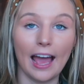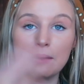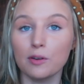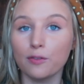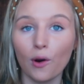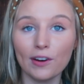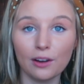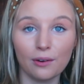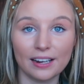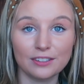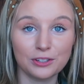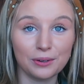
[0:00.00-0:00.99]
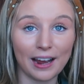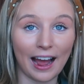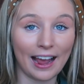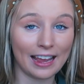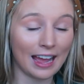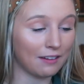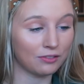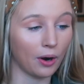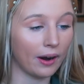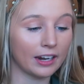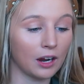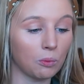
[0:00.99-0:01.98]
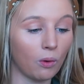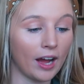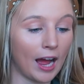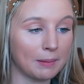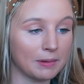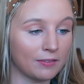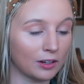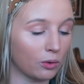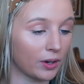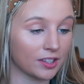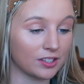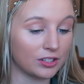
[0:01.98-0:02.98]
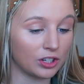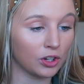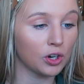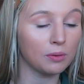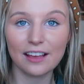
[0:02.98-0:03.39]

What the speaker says: And before I go into it, I have no idea what I'm even going to do.